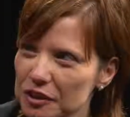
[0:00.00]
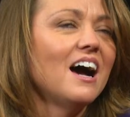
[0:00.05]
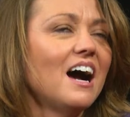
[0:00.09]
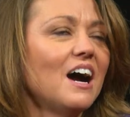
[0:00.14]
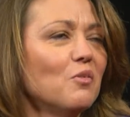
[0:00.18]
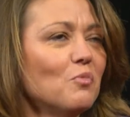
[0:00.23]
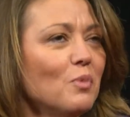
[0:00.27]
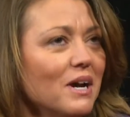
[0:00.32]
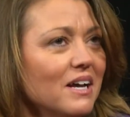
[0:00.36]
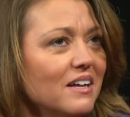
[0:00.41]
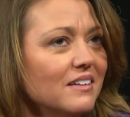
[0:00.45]

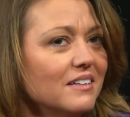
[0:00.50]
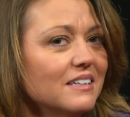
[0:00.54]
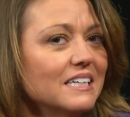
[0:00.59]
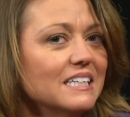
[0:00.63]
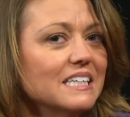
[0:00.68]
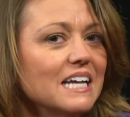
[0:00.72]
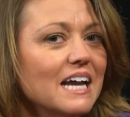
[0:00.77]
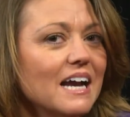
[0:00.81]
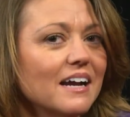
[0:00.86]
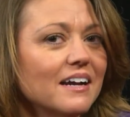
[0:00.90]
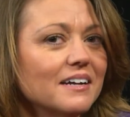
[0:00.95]
Well,
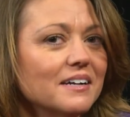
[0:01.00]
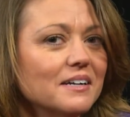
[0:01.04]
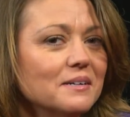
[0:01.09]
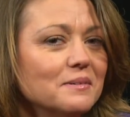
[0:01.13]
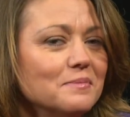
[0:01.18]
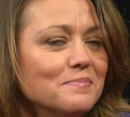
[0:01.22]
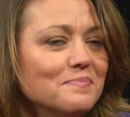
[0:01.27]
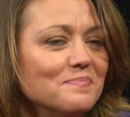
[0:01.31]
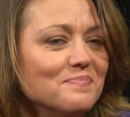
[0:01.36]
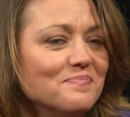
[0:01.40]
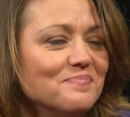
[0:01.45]
I
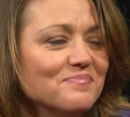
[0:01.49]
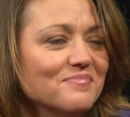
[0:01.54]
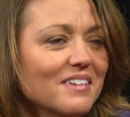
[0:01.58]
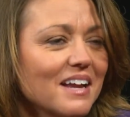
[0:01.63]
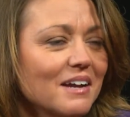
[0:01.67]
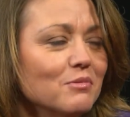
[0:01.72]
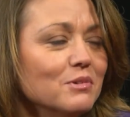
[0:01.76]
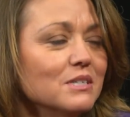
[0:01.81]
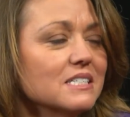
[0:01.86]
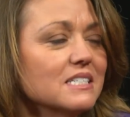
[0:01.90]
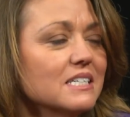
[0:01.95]

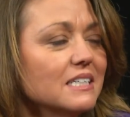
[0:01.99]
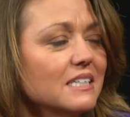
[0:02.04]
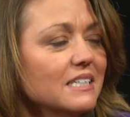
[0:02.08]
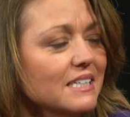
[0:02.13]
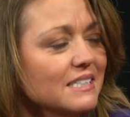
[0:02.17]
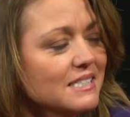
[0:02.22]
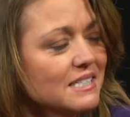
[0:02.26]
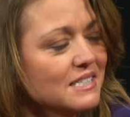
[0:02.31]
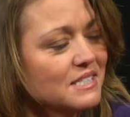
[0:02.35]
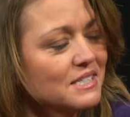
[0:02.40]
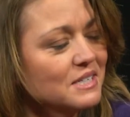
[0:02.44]
wouldn't say
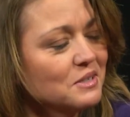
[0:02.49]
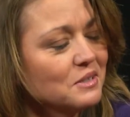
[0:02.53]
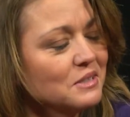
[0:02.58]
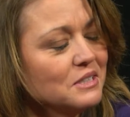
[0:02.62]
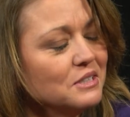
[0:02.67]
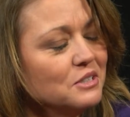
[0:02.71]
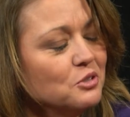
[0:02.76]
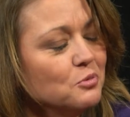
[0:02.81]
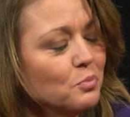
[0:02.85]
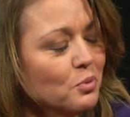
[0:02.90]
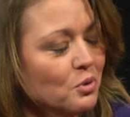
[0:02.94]
necessarily
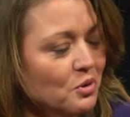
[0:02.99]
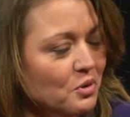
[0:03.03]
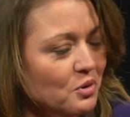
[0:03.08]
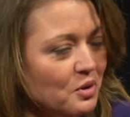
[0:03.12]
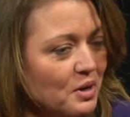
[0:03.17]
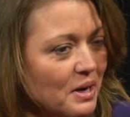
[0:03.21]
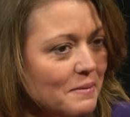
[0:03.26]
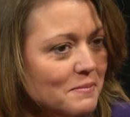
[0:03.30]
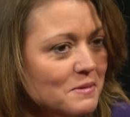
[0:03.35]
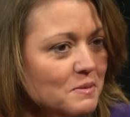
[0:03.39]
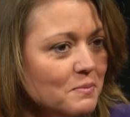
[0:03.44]
new
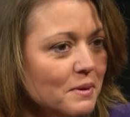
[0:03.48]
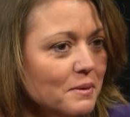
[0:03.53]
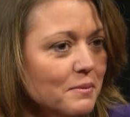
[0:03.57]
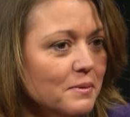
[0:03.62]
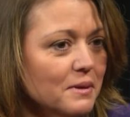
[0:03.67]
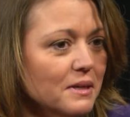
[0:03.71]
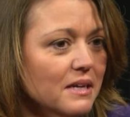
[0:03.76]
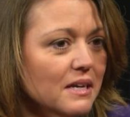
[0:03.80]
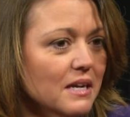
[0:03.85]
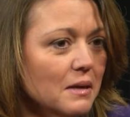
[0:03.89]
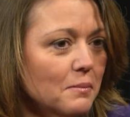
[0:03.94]
programs,
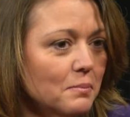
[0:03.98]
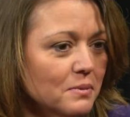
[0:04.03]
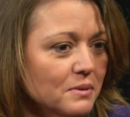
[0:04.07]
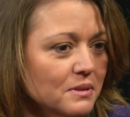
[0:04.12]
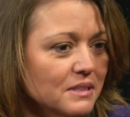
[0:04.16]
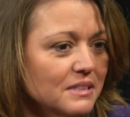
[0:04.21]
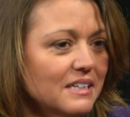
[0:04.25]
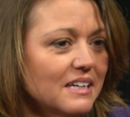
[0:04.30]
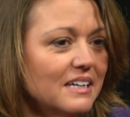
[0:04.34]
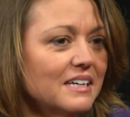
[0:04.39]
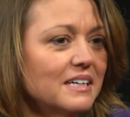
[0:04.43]
maybe a
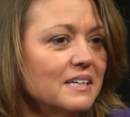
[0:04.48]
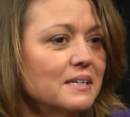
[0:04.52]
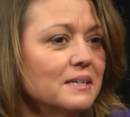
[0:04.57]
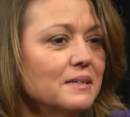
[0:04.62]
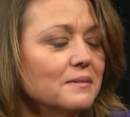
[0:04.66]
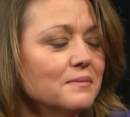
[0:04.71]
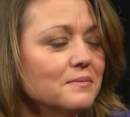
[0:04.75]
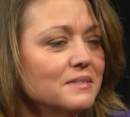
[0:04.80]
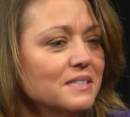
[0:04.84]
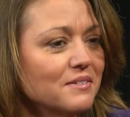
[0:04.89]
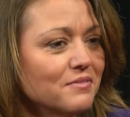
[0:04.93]
couple
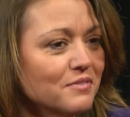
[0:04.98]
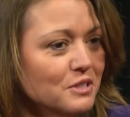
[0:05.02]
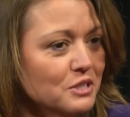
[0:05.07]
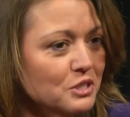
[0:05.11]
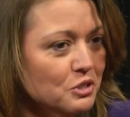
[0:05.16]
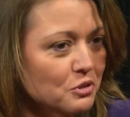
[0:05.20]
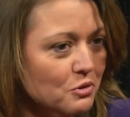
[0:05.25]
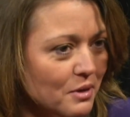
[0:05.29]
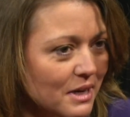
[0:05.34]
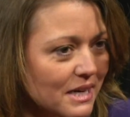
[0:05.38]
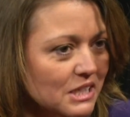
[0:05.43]
of different
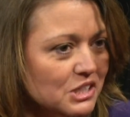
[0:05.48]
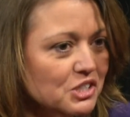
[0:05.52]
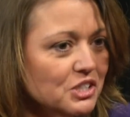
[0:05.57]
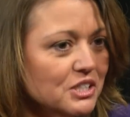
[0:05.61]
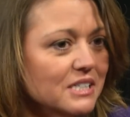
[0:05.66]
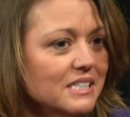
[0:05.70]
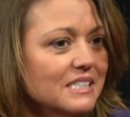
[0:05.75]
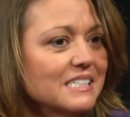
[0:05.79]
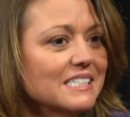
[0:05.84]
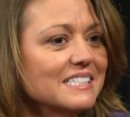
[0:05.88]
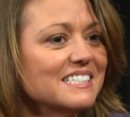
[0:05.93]

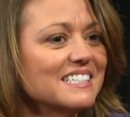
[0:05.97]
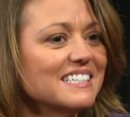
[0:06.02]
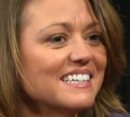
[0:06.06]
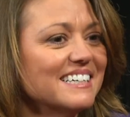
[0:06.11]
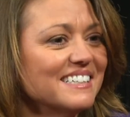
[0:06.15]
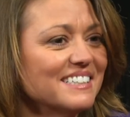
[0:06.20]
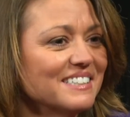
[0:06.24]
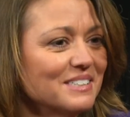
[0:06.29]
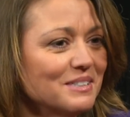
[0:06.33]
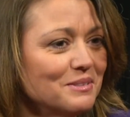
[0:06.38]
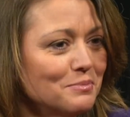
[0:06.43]
directions,
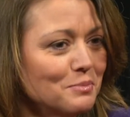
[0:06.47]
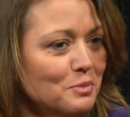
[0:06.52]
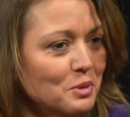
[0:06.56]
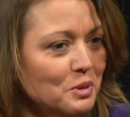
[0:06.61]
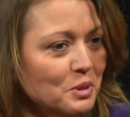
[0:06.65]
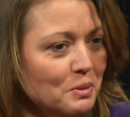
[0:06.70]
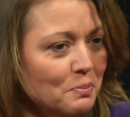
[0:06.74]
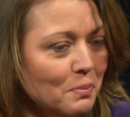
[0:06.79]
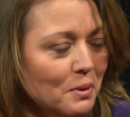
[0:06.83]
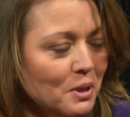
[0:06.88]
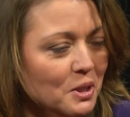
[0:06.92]
a little
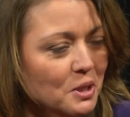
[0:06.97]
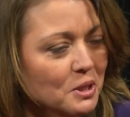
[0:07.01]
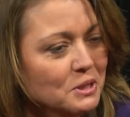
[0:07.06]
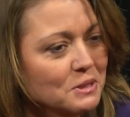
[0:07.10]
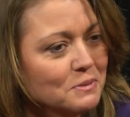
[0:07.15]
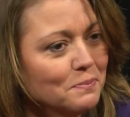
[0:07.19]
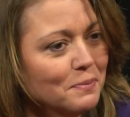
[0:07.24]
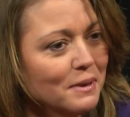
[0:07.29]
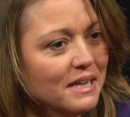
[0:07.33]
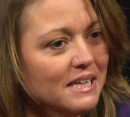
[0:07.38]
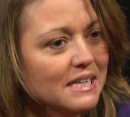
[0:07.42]
more
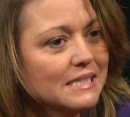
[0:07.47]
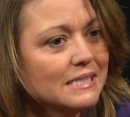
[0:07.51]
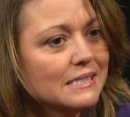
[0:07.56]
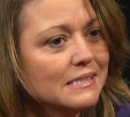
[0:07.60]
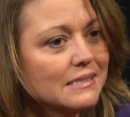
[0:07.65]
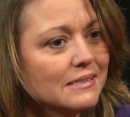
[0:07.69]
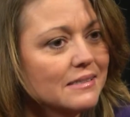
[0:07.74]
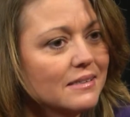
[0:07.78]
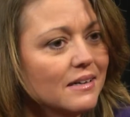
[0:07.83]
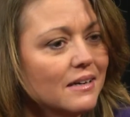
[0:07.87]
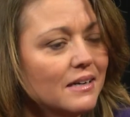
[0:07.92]

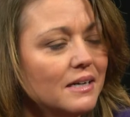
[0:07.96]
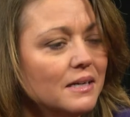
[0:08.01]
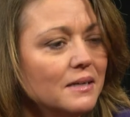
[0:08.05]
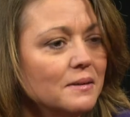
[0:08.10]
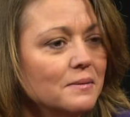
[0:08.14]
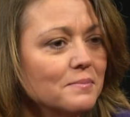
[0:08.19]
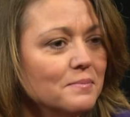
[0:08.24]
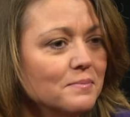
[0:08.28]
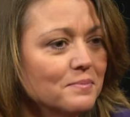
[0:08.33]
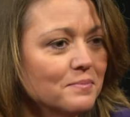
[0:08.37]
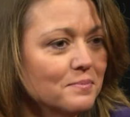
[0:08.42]
park-based
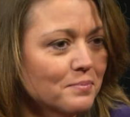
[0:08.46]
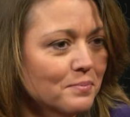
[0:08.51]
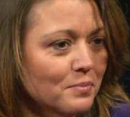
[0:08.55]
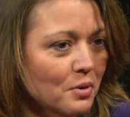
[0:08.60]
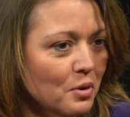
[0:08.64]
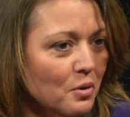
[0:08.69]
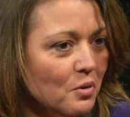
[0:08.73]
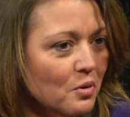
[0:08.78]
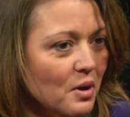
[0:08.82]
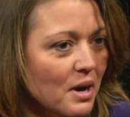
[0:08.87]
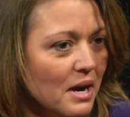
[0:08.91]

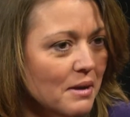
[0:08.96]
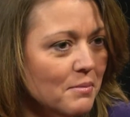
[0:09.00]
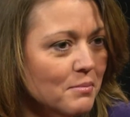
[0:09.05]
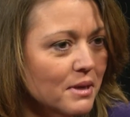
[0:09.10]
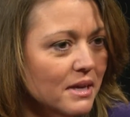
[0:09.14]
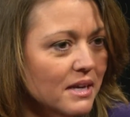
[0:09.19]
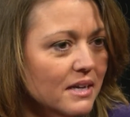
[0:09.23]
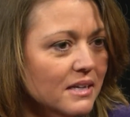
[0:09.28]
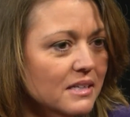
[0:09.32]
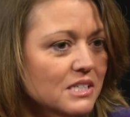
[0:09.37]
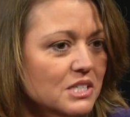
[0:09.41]

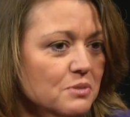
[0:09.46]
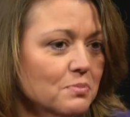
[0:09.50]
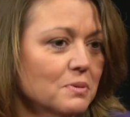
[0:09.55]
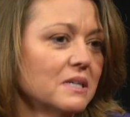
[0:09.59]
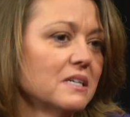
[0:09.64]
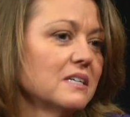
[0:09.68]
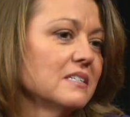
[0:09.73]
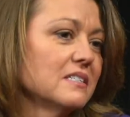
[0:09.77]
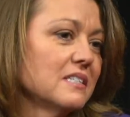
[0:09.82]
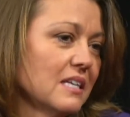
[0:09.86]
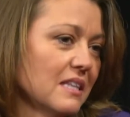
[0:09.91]
programming, just
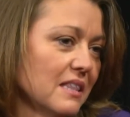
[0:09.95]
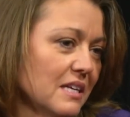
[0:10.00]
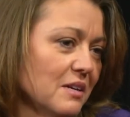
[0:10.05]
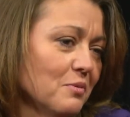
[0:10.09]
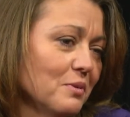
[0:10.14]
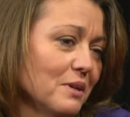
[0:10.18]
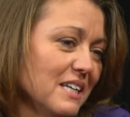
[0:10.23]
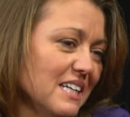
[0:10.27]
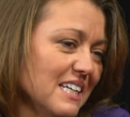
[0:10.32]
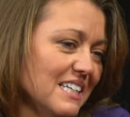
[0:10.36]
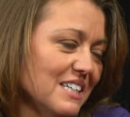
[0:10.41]
because I think
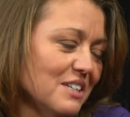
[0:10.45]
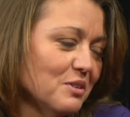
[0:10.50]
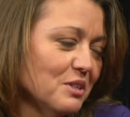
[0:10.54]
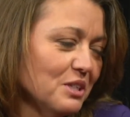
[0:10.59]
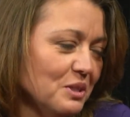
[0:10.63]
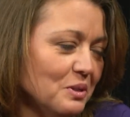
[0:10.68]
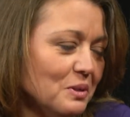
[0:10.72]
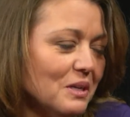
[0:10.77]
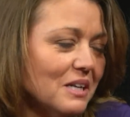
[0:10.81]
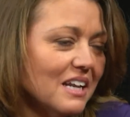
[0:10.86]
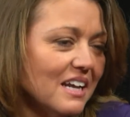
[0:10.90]
we need to
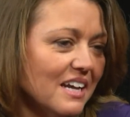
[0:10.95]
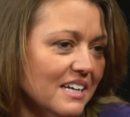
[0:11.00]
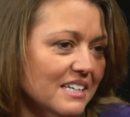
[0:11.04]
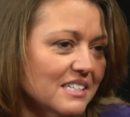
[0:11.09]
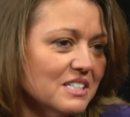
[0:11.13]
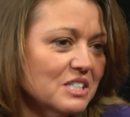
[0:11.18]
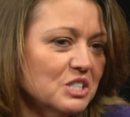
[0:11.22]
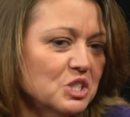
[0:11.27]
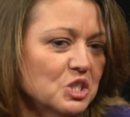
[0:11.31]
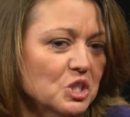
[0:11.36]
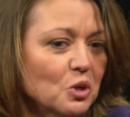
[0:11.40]
utilize
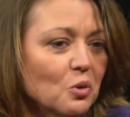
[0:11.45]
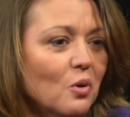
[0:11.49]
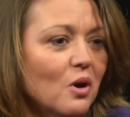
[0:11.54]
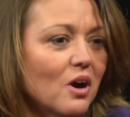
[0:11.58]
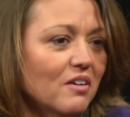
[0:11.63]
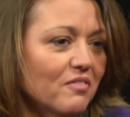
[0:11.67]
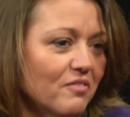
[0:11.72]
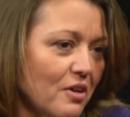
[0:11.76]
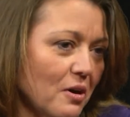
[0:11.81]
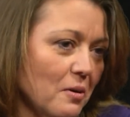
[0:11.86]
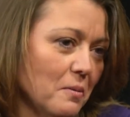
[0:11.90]
and show
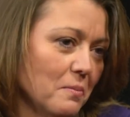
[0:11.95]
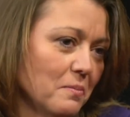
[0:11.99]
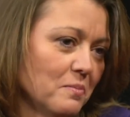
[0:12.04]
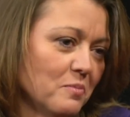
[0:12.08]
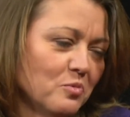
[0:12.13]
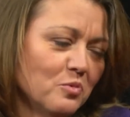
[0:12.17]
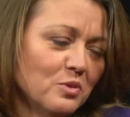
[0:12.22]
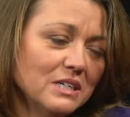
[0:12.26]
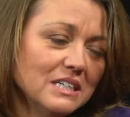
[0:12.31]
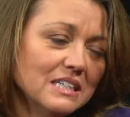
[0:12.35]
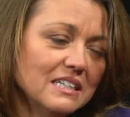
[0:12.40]
off our
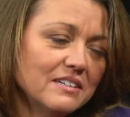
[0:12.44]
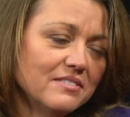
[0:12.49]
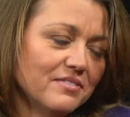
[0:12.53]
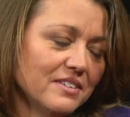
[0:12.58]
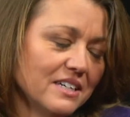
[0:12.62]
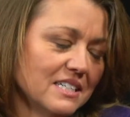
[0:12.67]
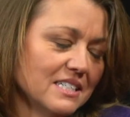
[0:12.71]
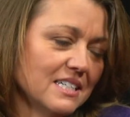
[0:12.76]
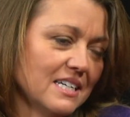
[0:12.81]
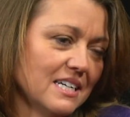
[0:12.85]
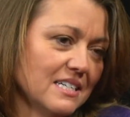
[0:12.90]
really
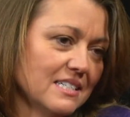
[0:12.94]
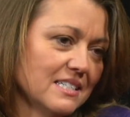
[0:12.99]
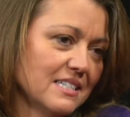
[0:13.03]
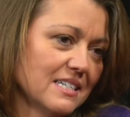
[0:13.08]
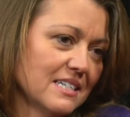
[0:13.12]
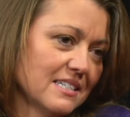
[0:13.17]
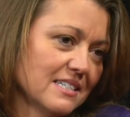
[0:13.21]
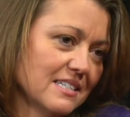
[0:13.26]
fantastic